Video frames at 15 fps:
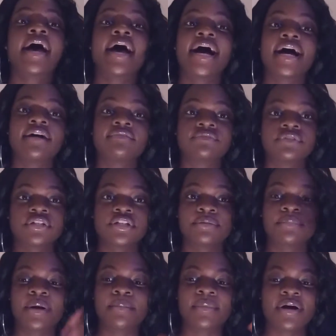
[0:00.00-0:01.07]
after
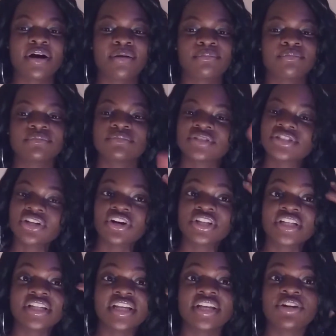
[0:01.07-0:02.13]
my mom saw
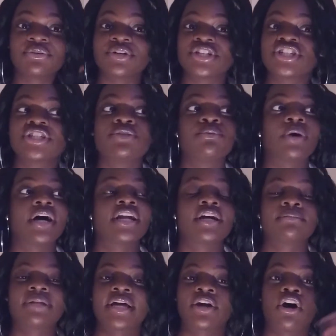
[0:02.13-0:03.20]
the needle, and she wound up
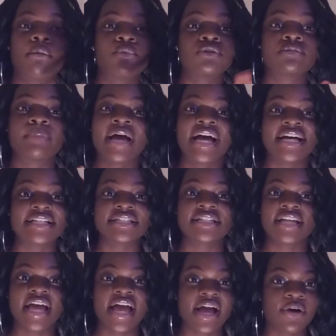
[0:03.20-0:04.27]
almost passing
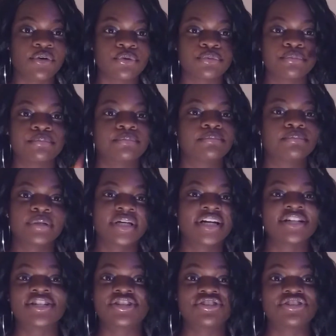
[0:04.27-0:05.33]
out
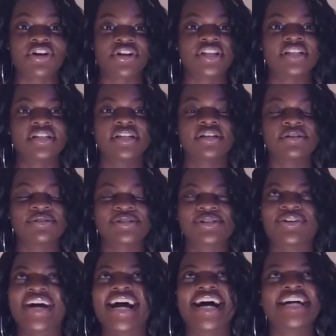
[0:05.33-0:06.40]
because she saw the needle. So
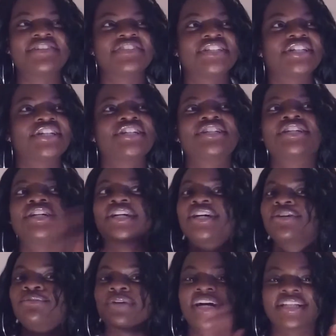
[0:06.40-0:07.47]
after we
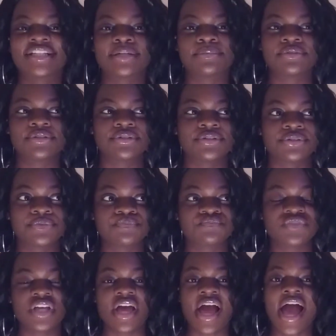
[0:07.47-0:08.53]
got the epidural,
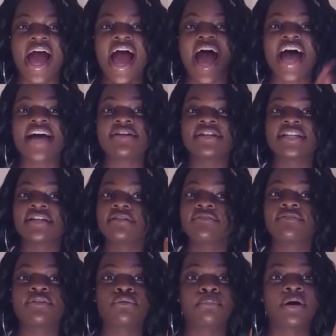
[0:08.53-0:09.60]
I didn't
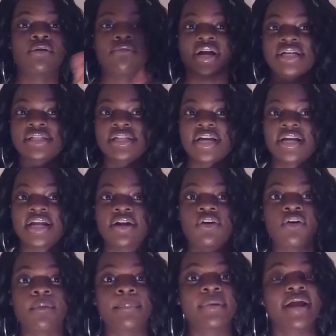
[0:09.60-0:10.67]
feel my right side at
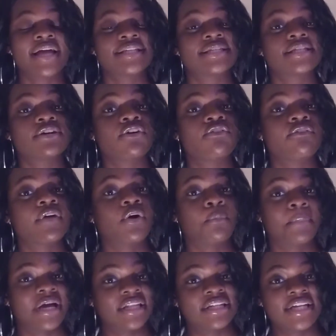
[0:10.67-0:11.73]
all, but I still felt
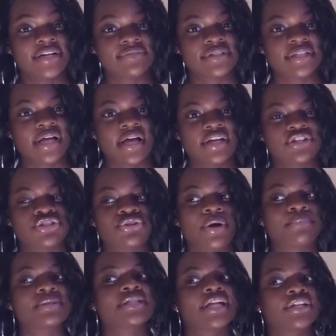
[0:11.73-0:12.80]
my left side. So I
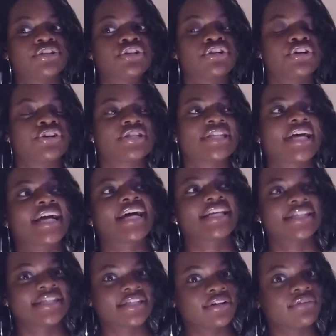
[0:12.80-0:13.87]
was telling the nurse, I can
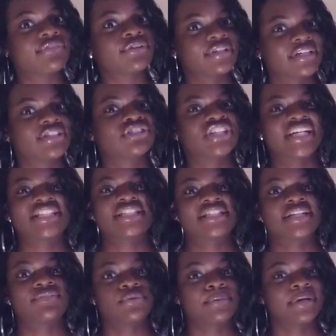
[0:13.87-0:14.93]
still feel the contraction stuff on